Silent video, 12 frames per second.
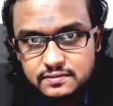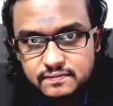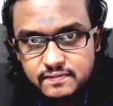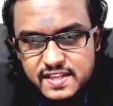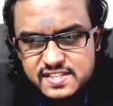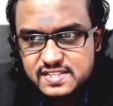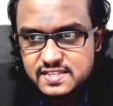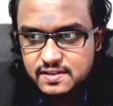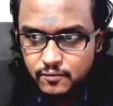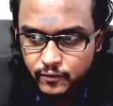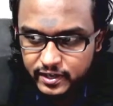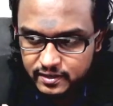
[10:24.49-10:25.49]
This,
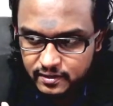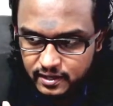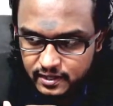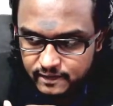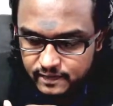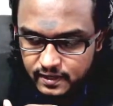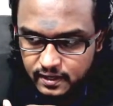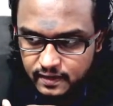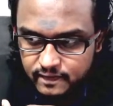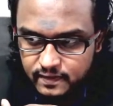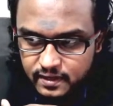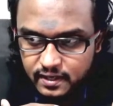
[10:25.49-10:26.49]
when
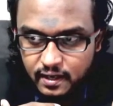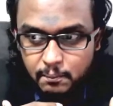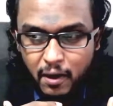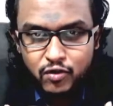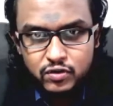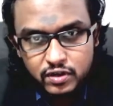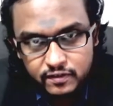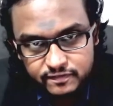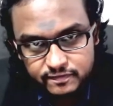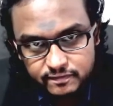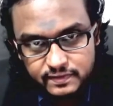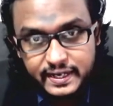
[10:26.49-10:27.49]
the amount of
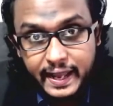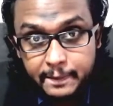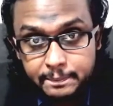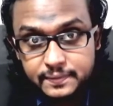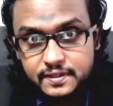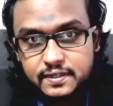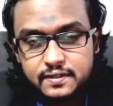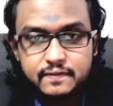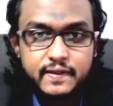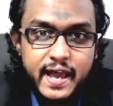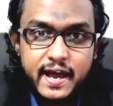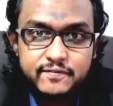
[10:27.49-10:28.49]
depth they
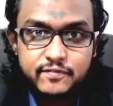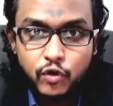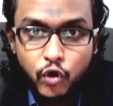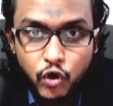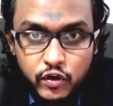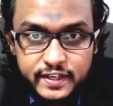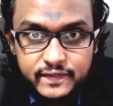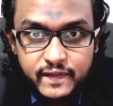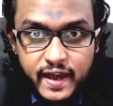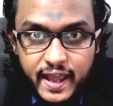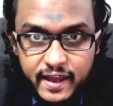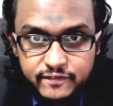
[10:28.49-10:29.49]
have gone in
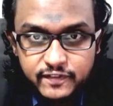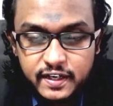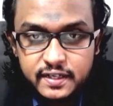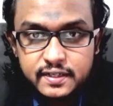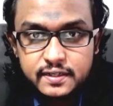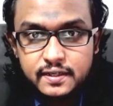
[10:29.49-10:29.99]
their effort